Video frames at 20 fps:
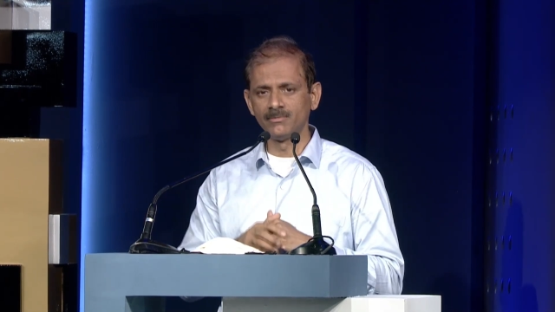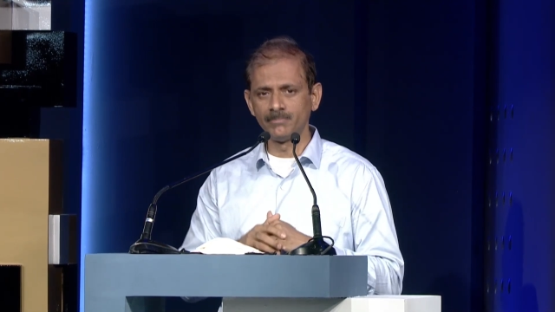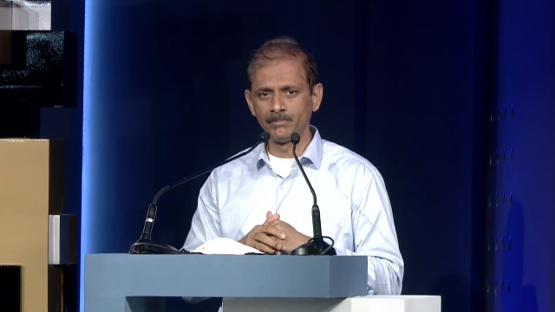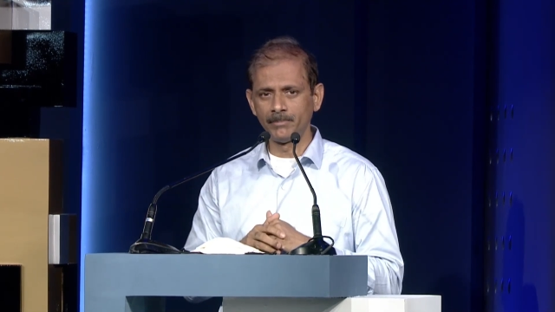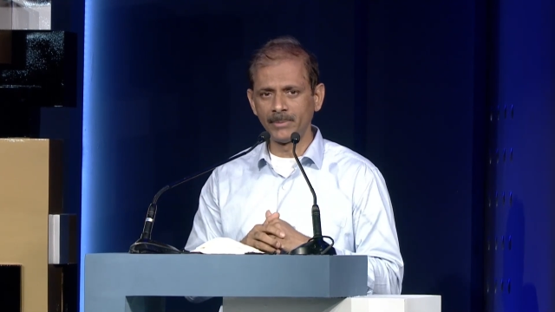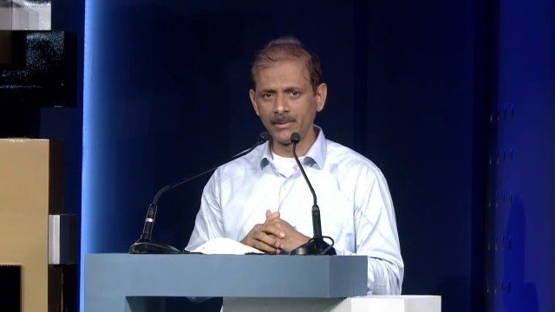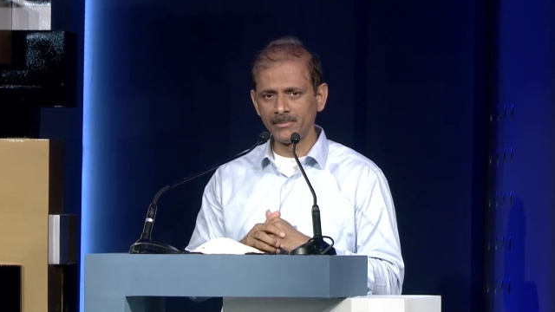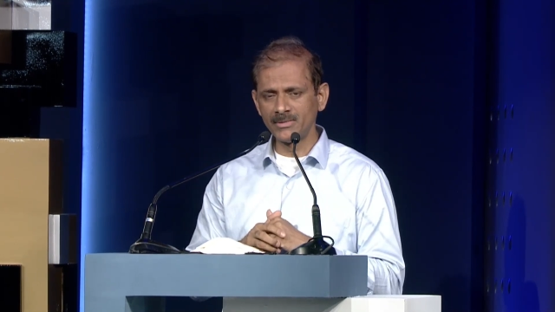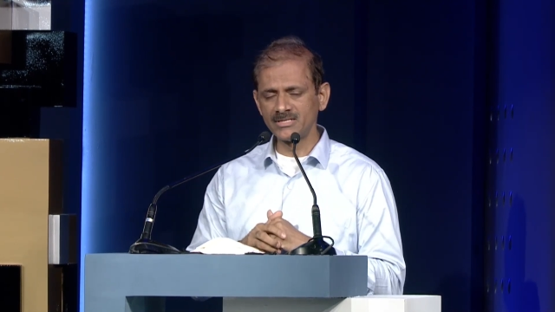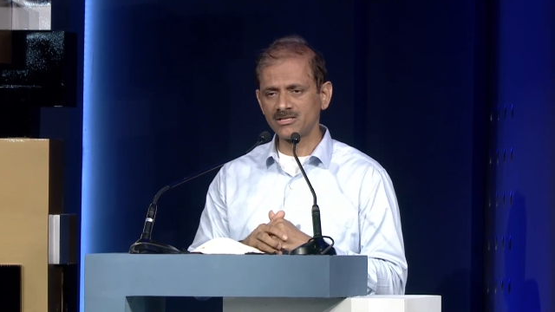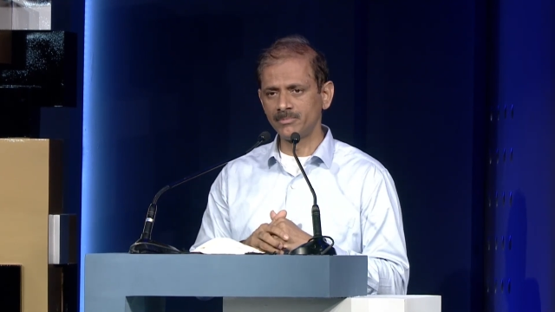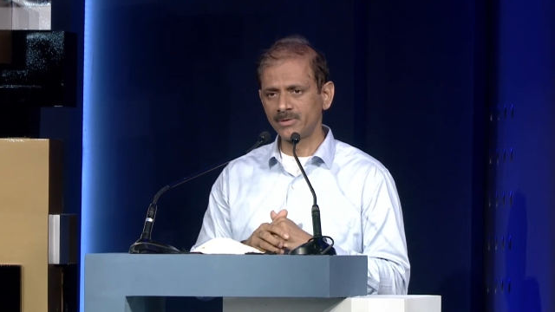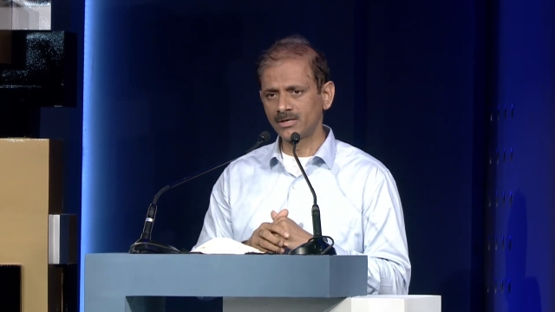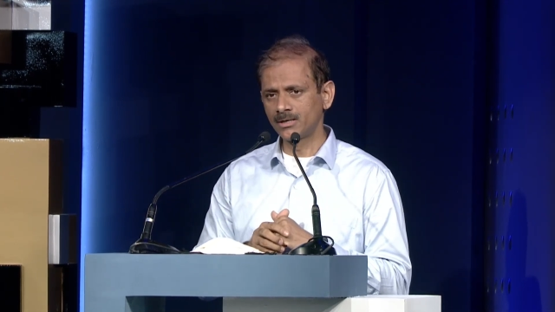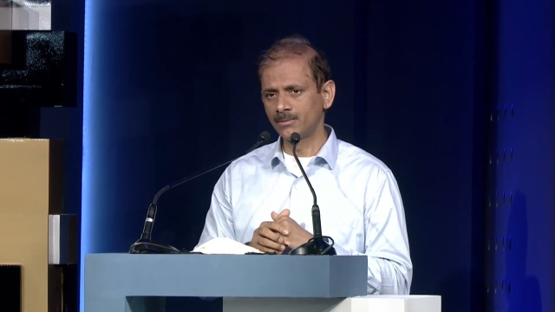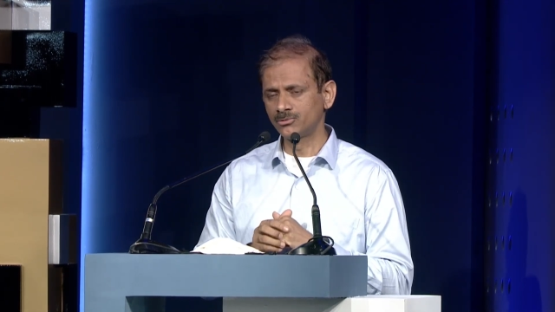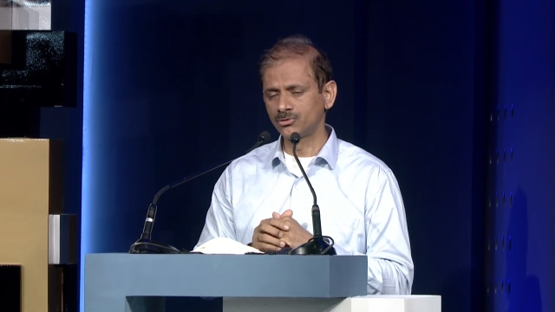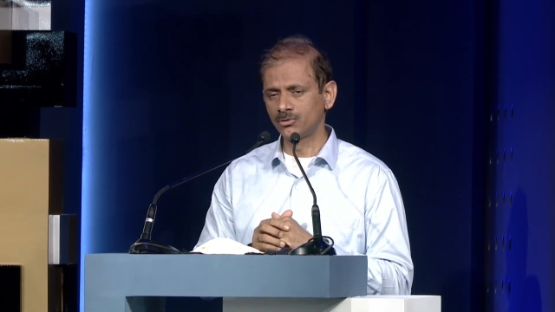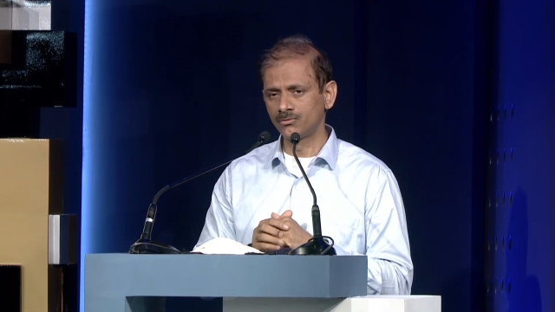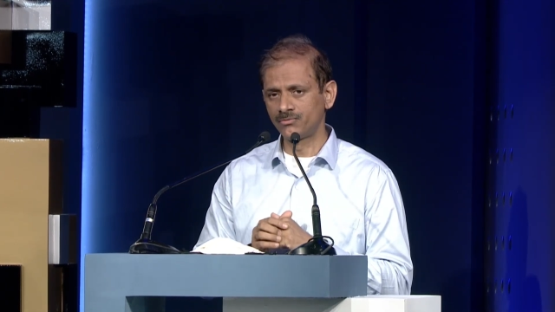payments have
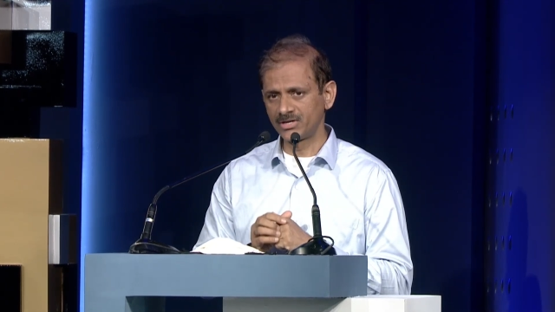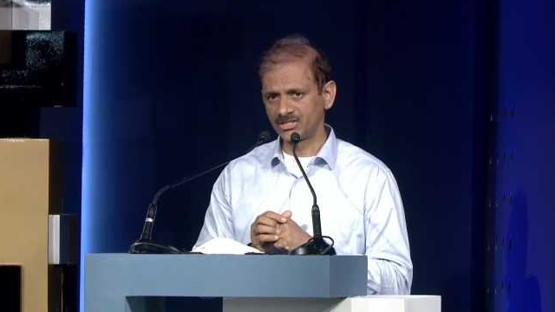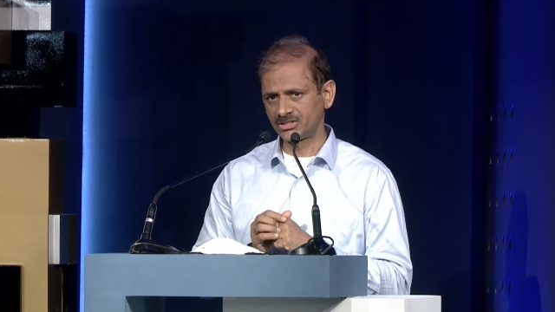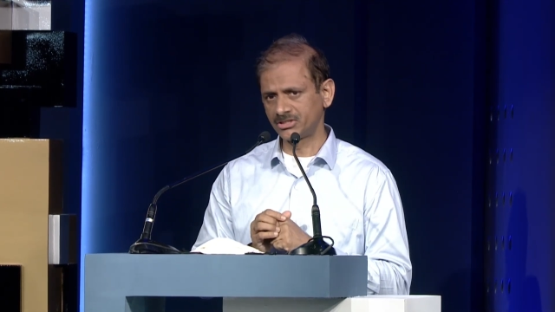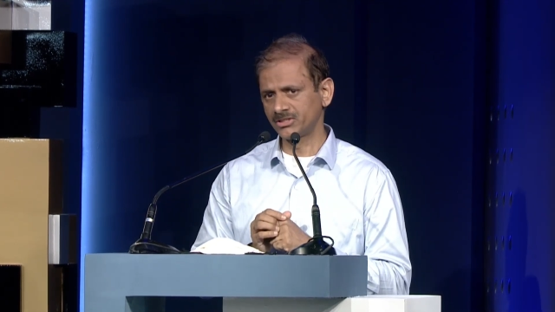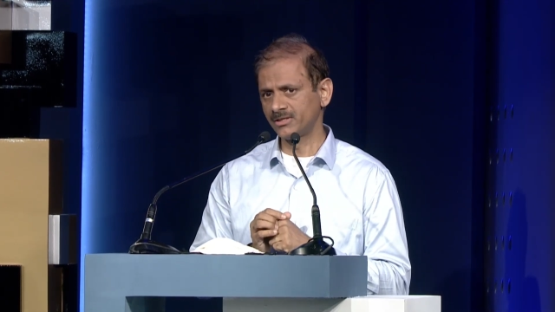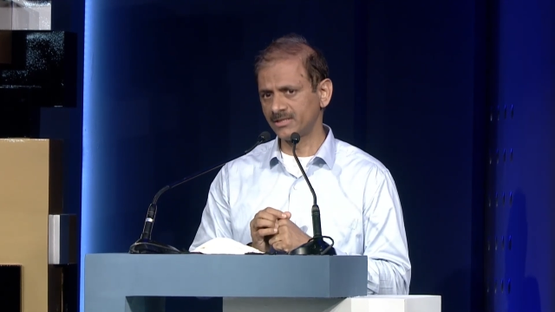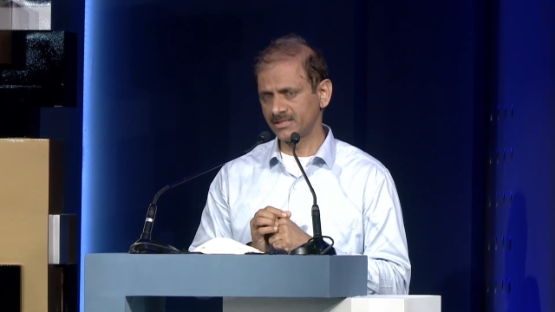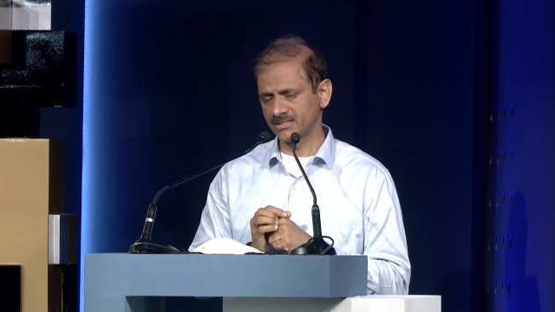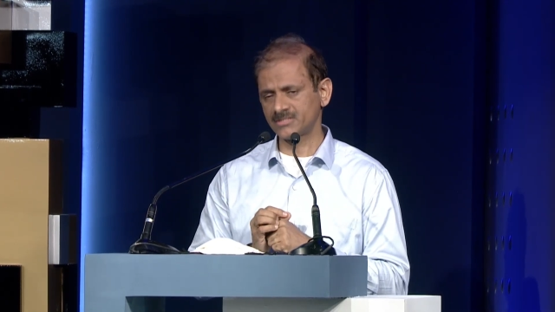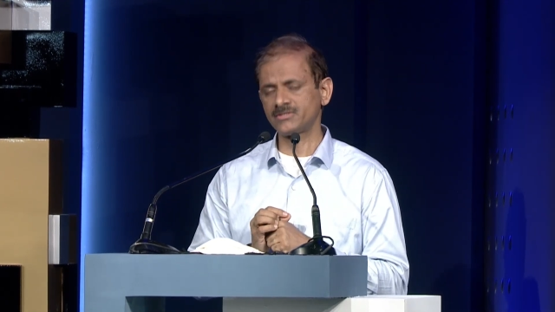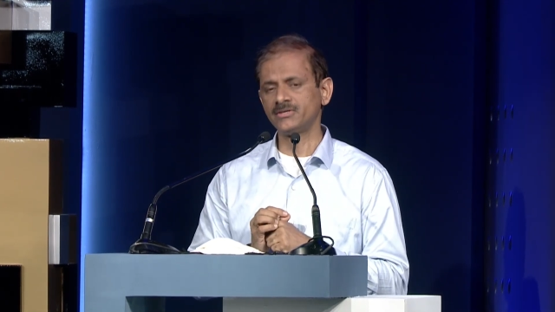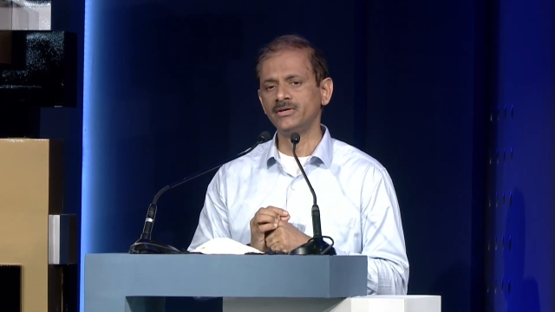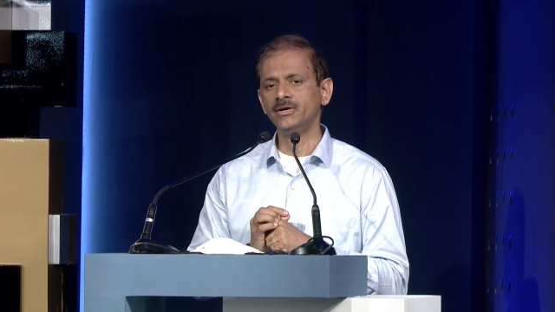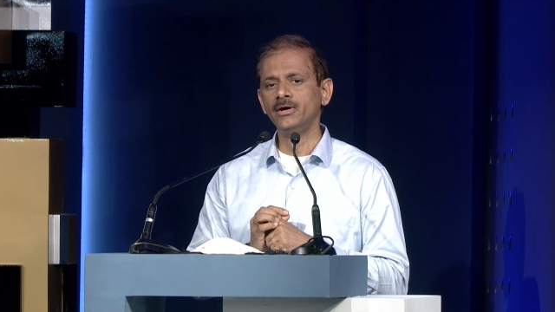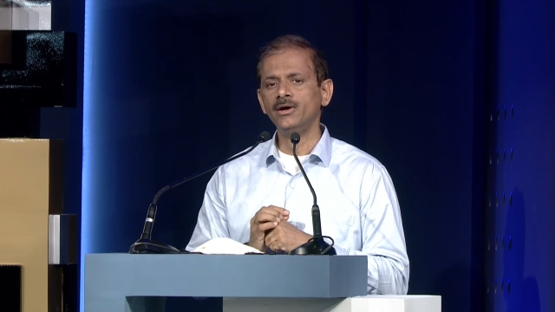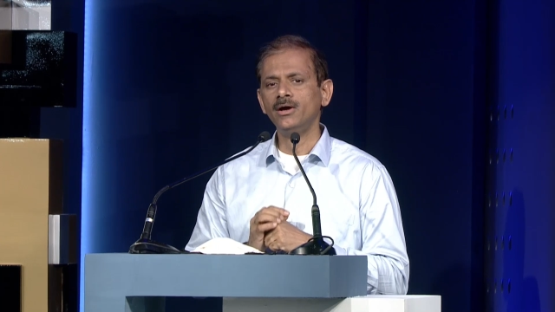become so frictionless.